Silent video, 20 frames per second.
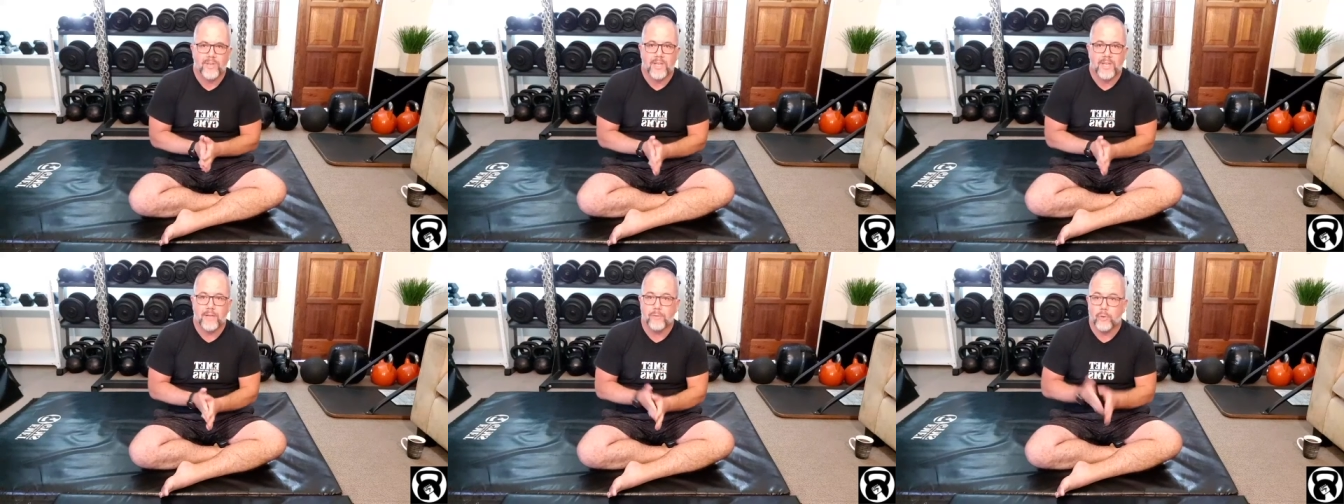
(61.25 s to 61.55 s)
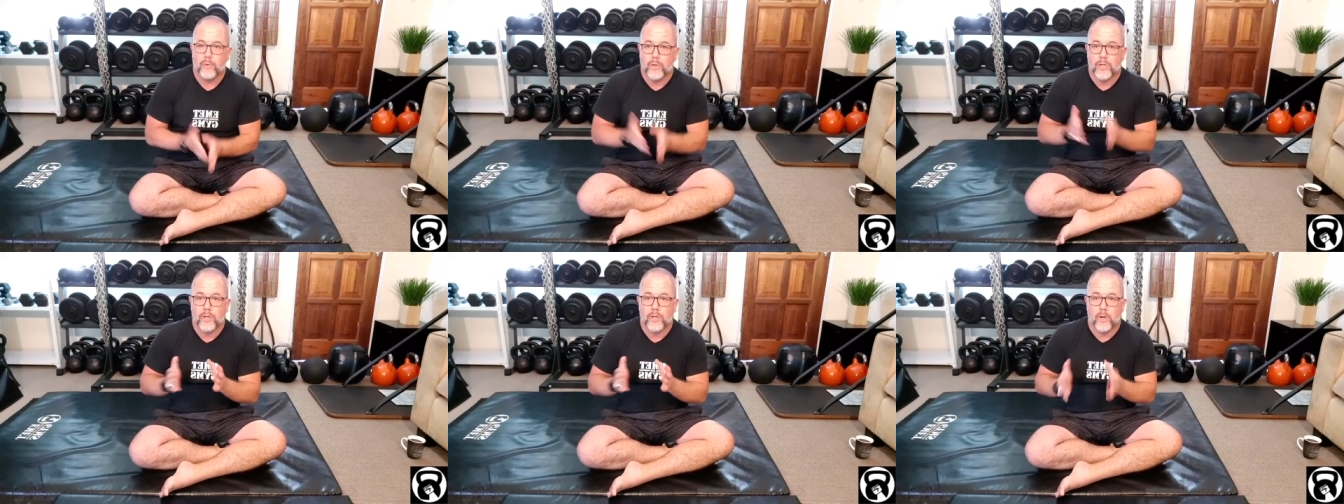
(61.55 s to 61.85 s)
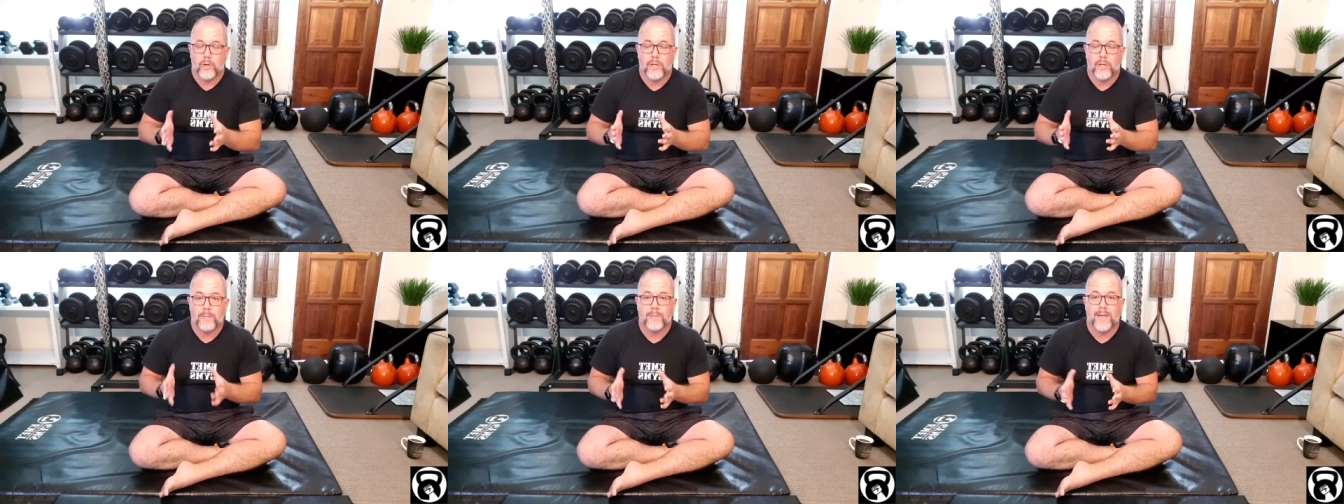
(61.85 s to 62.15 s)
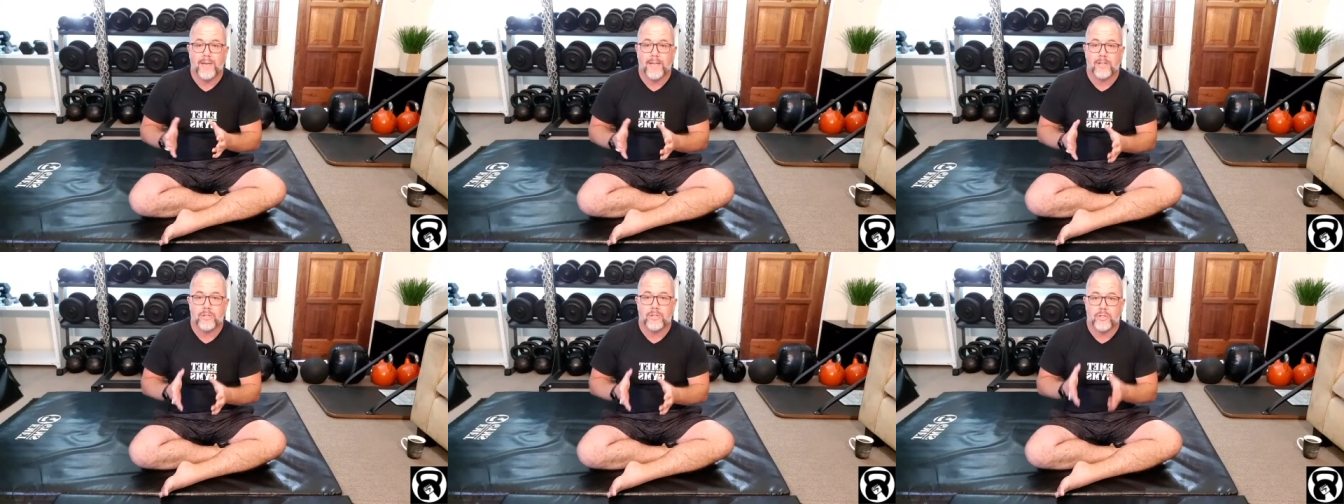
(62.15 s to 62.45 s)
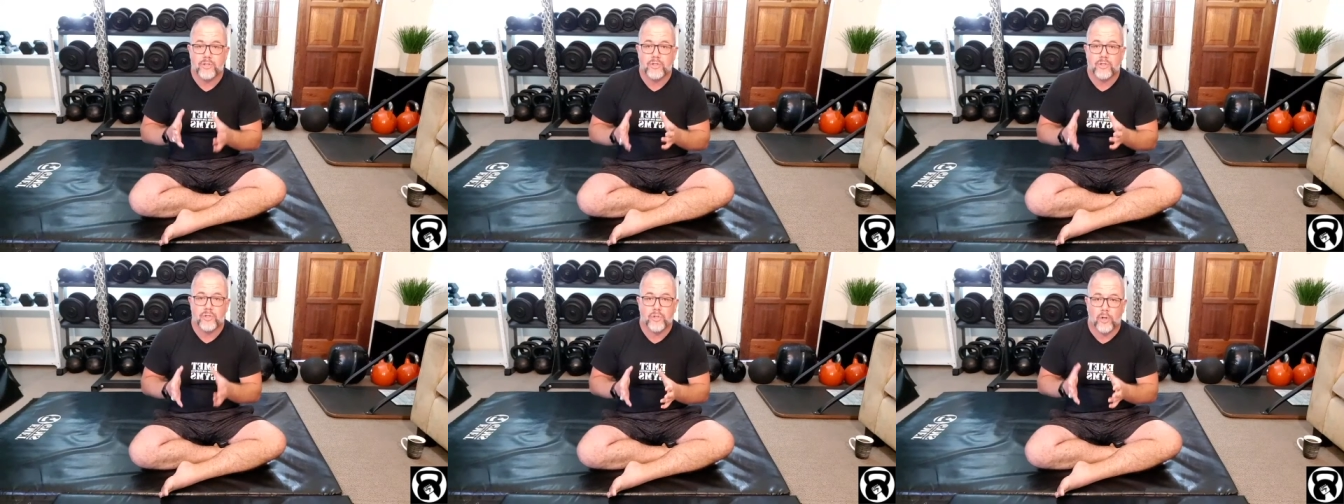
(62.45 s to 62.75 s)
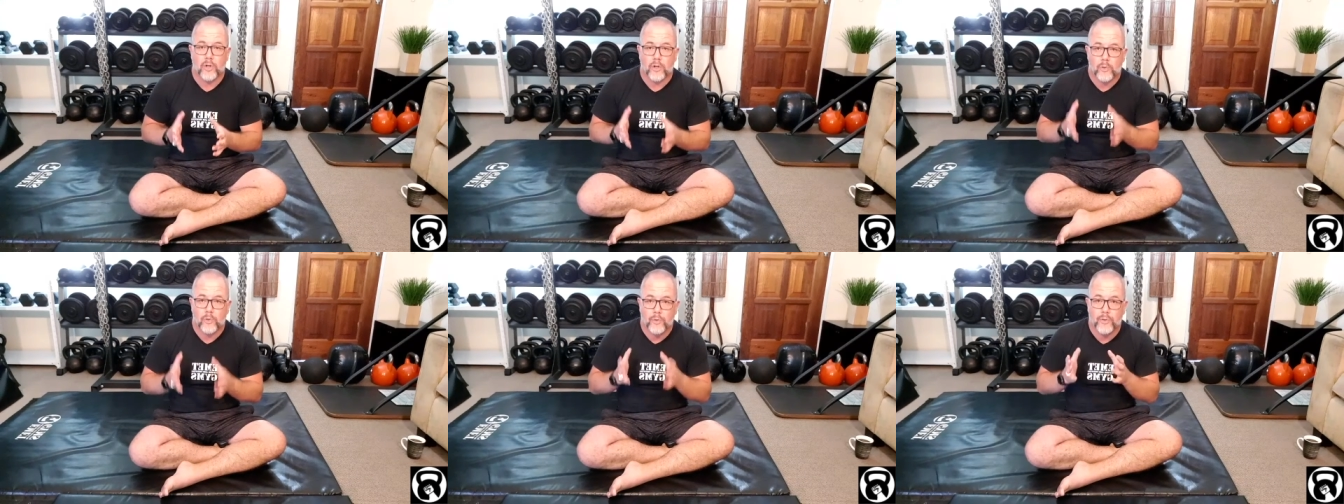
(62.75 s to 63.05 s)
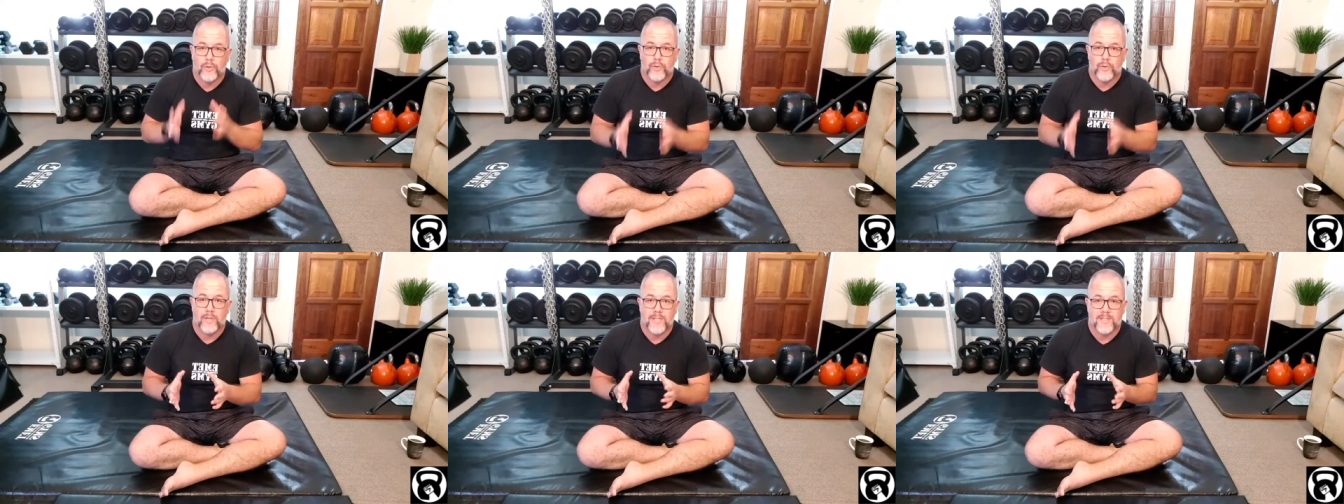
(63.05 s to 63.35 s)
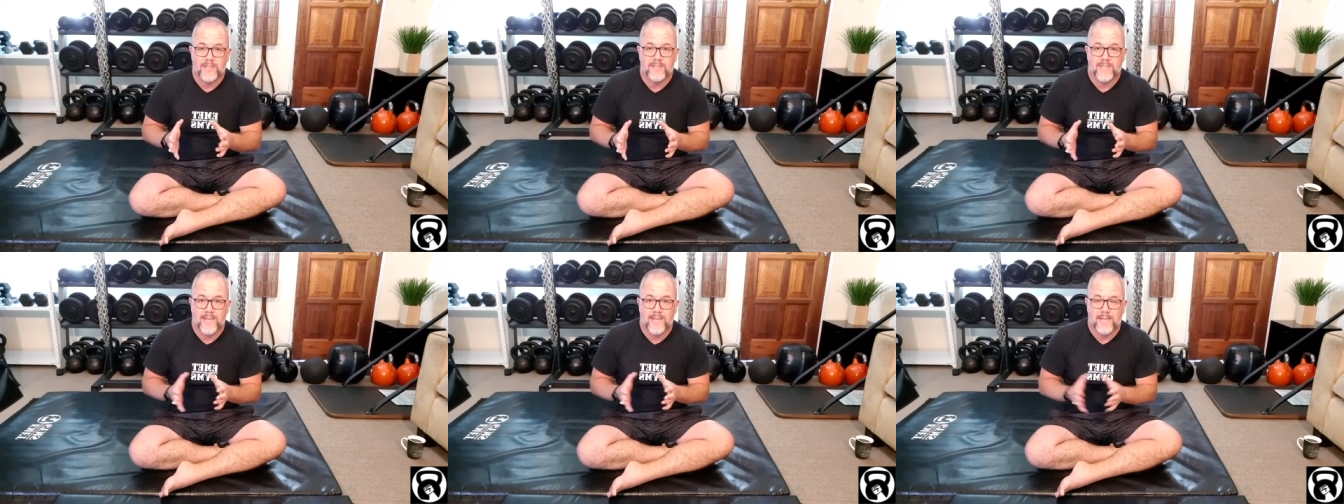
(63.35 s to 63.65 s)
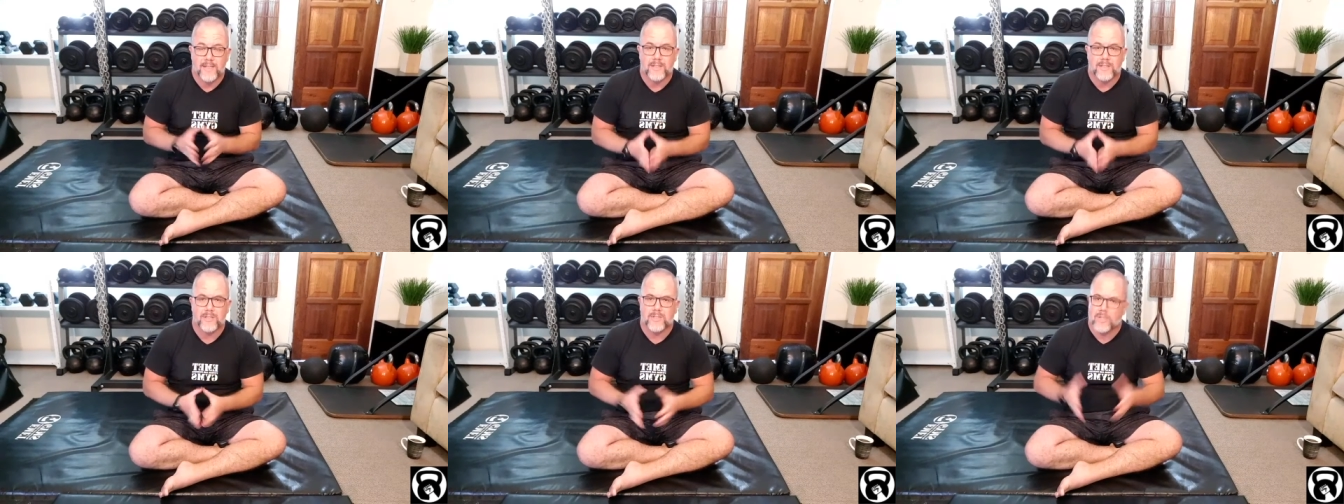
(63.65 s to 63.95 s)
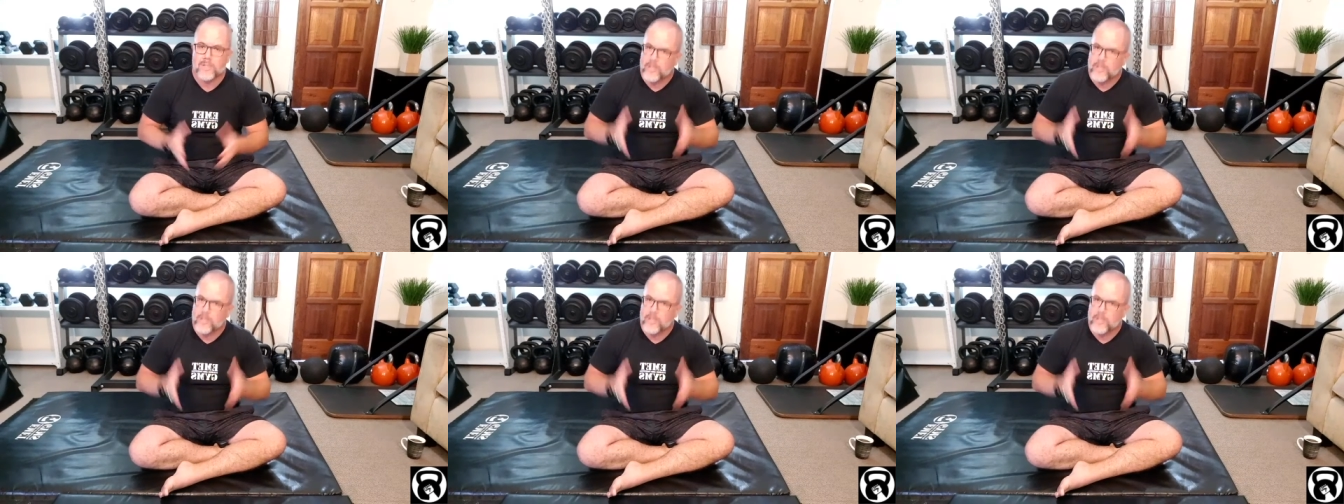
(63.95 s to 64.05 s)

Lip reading: If you can only manage to start with 30 seconds,